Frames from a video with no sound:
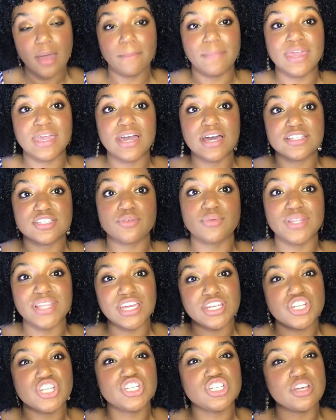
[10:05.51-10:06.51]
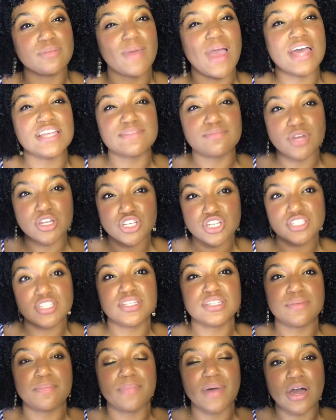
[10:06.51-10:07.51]
because a relationship, as much as
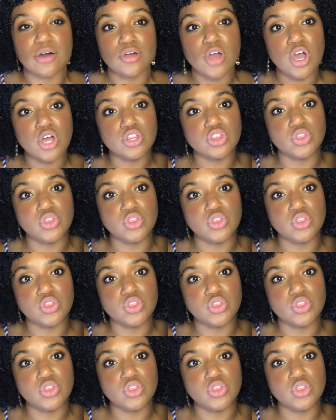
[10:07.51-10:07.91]
it's about